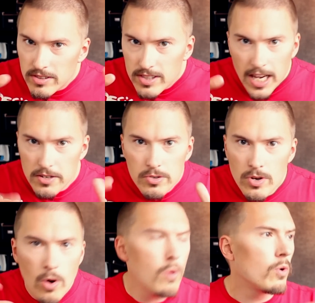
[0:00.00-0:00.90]
that you
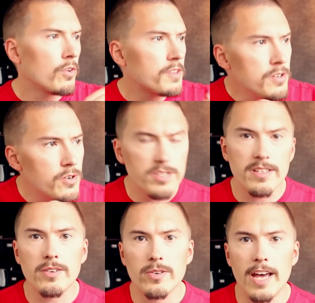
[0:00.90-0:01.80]
know all the nooks
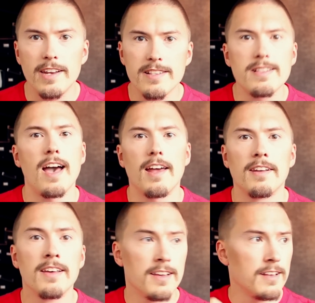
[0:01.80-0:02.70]
and crannies
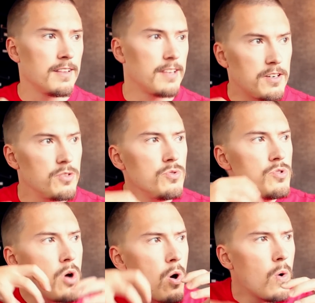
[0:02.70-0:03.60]
and that you
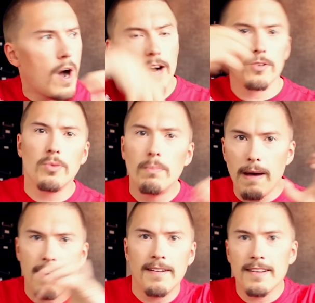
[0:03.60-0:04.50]
know how to
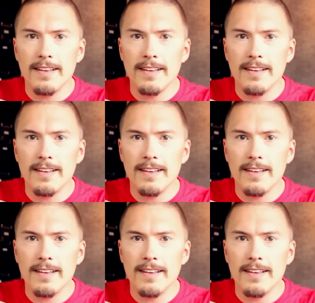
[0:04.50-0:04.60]
bend